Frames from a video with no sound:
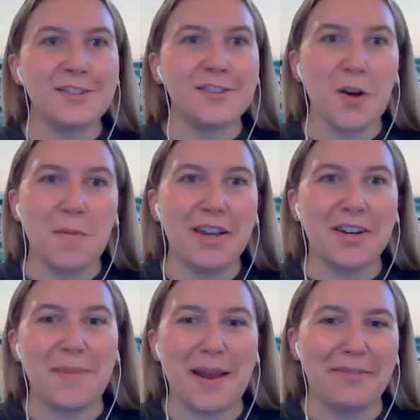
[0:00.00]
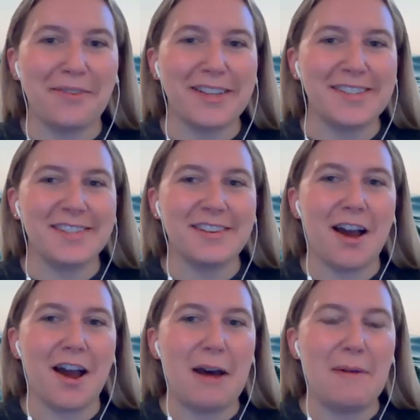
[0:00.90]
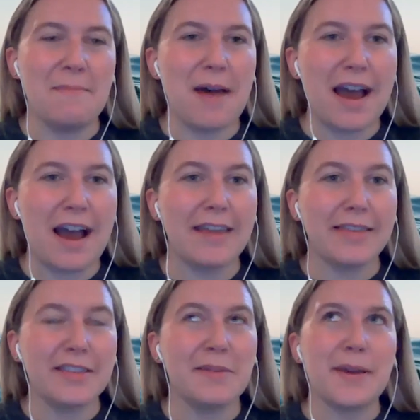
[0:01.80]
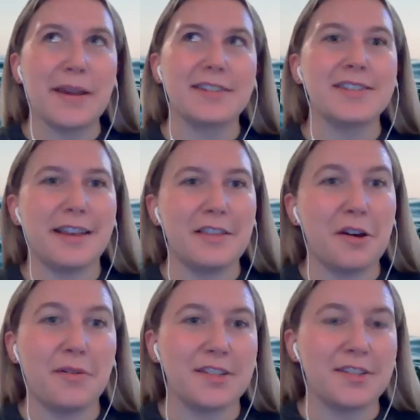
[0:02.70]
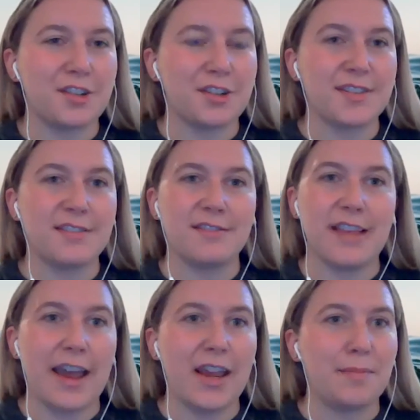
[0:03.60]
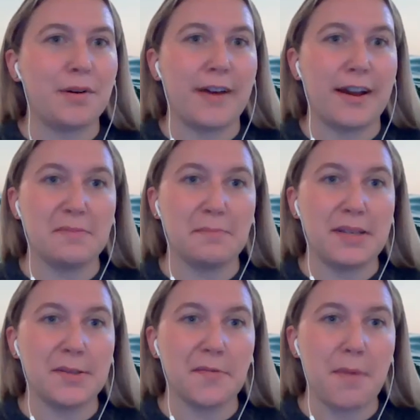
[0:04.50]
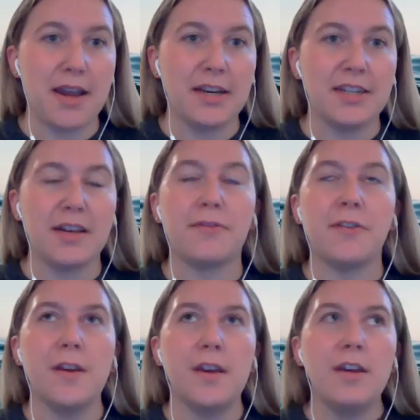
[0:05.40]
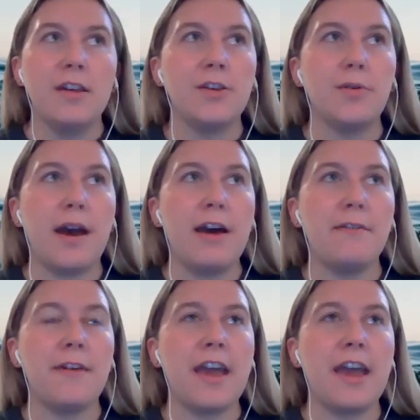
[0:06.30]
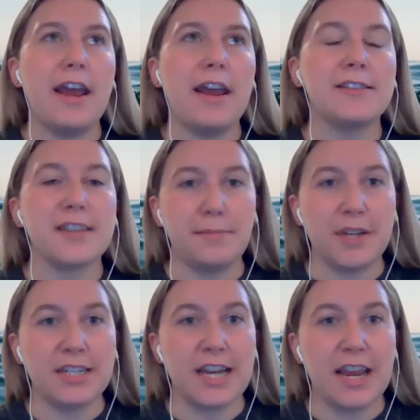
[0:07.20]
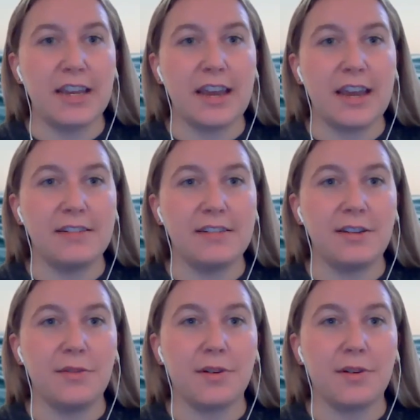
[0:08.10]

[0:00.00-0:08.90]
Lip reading: so many good benefits. I think the biggest thing though is just that it provides peace of mind. If you have a septic tank and you are